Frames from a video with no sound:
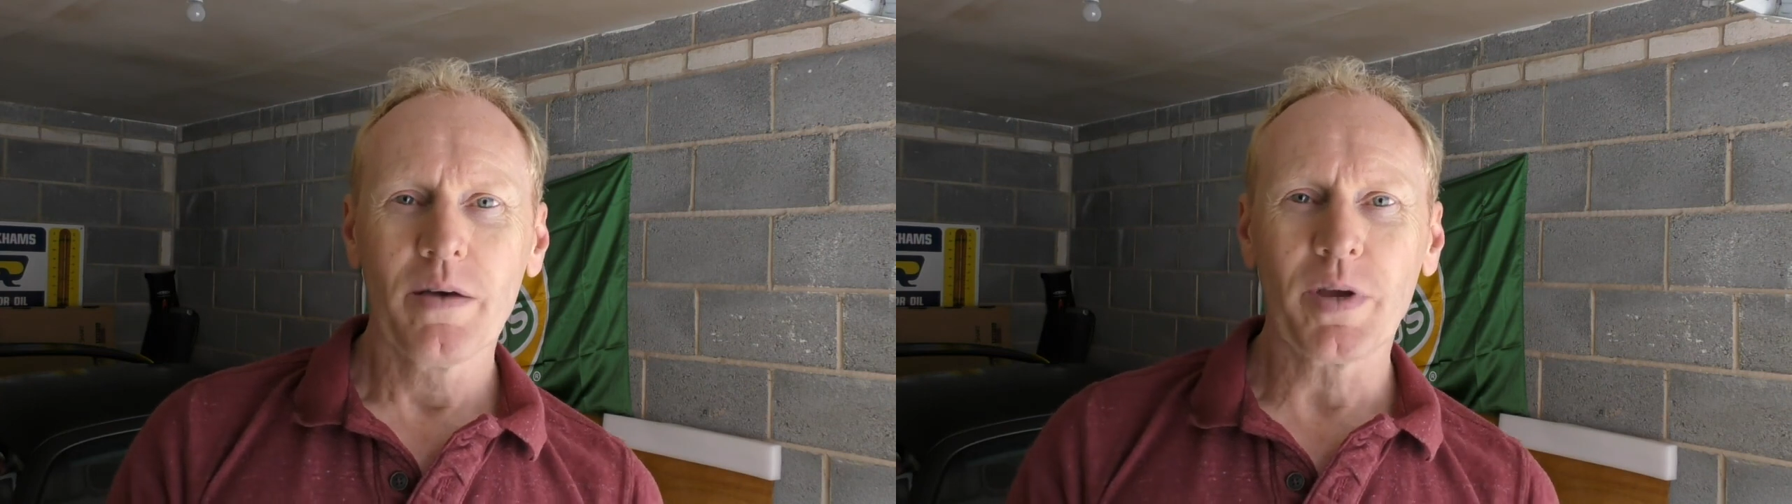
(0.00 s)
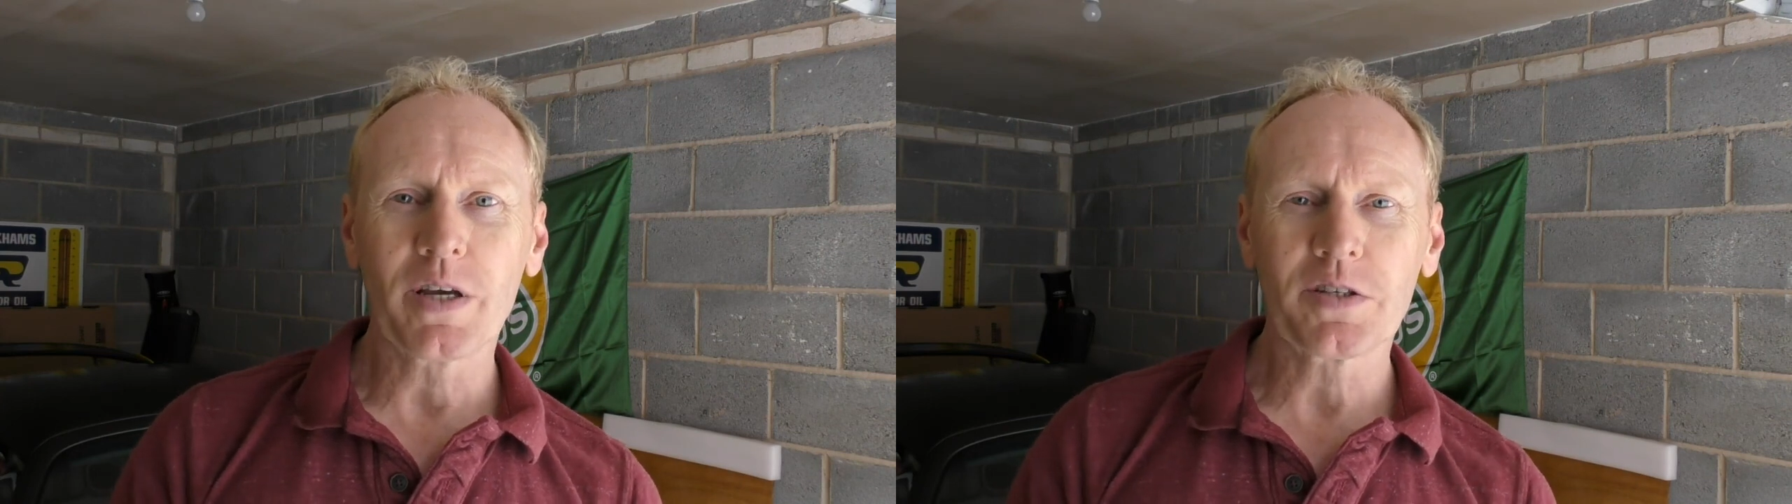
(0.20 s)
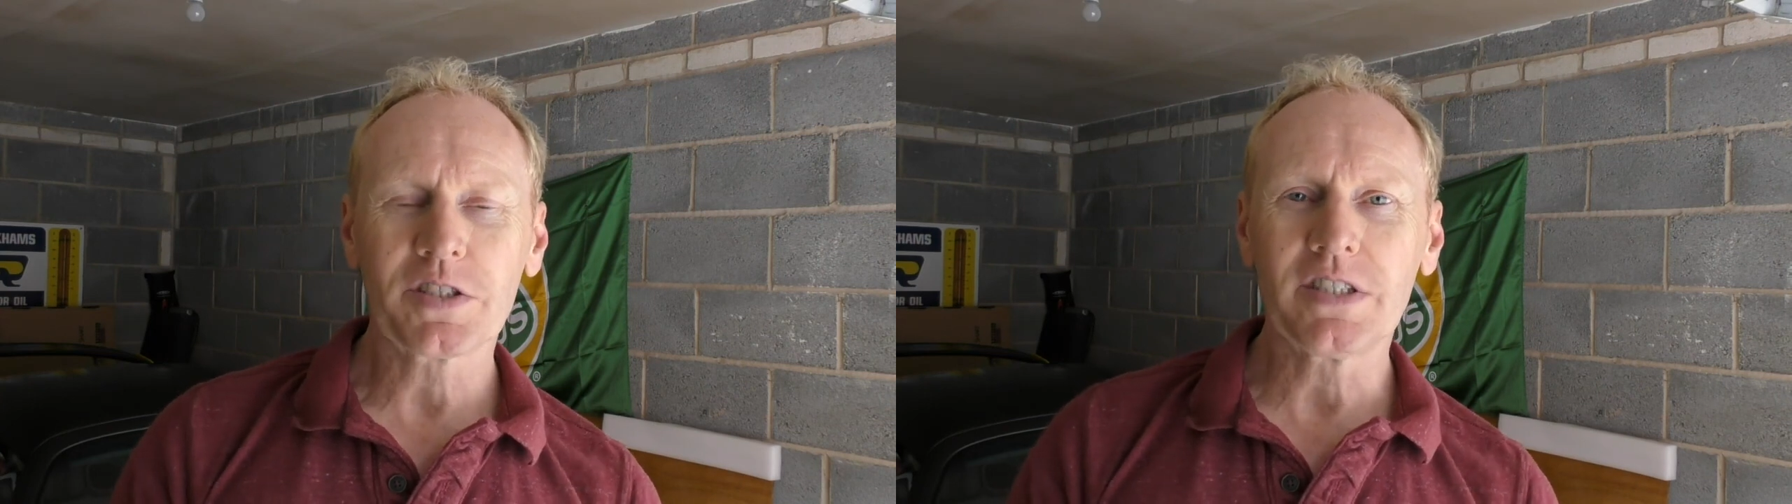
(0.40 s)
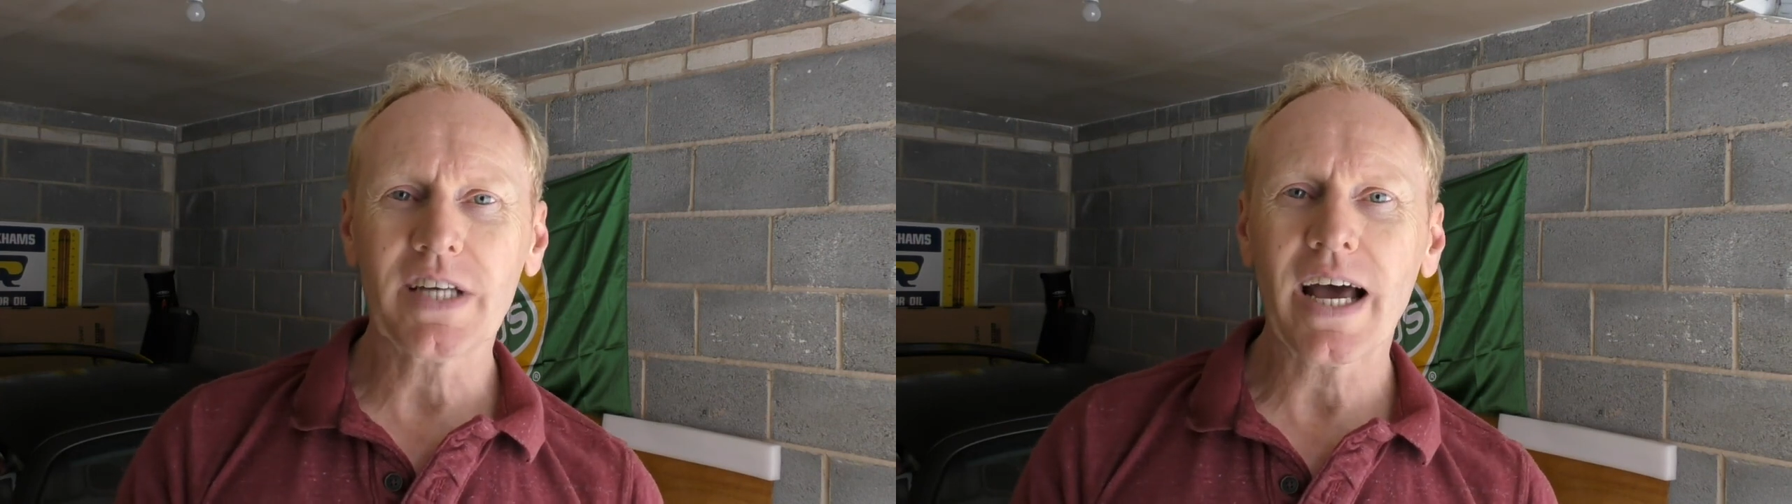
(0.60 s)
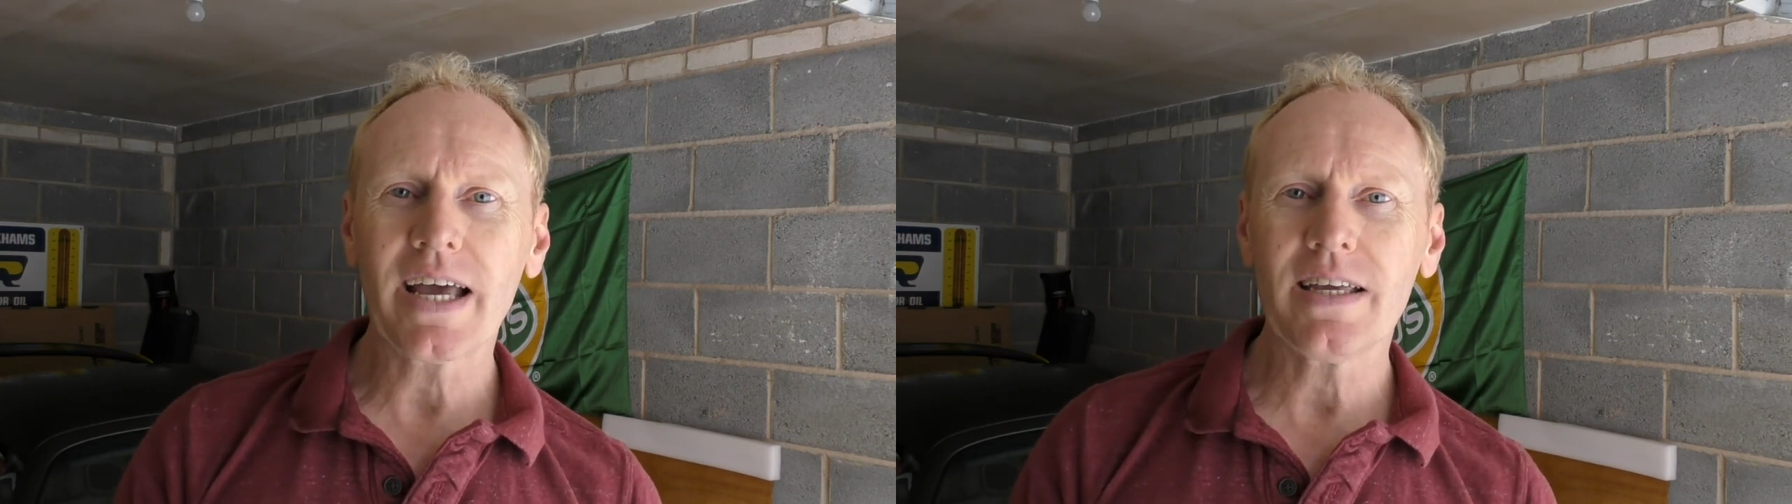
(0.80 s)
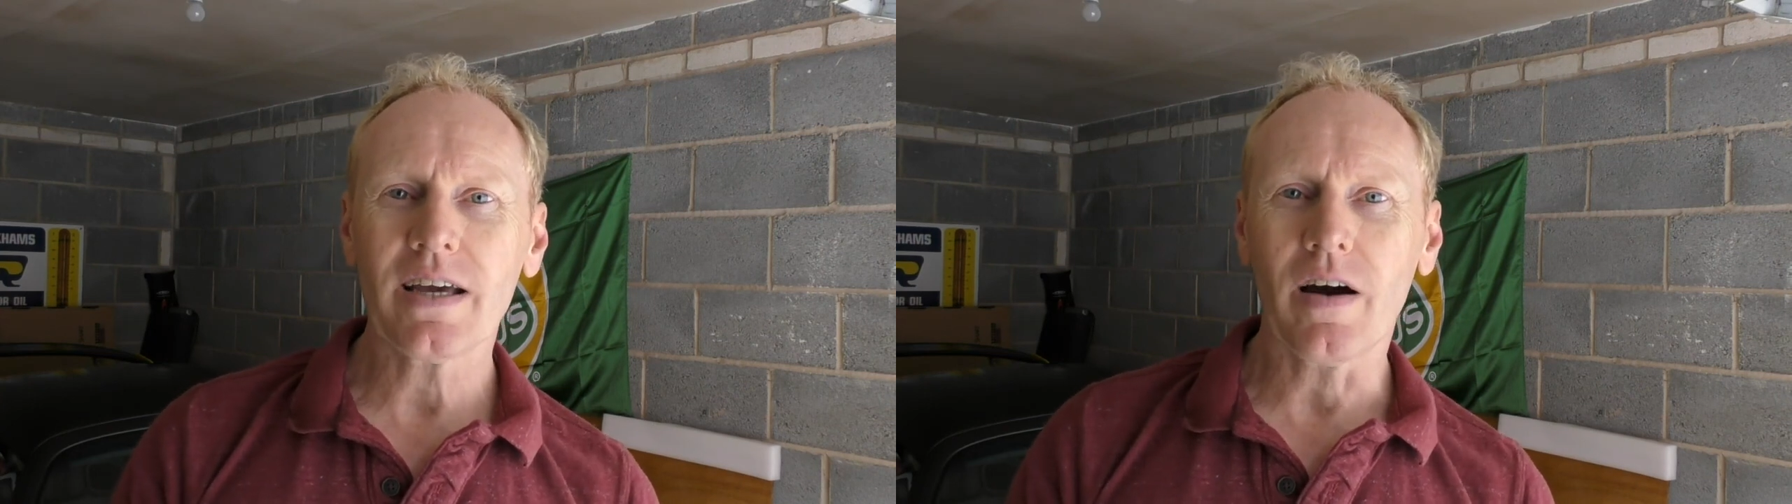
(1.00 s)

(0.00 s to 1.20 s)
because today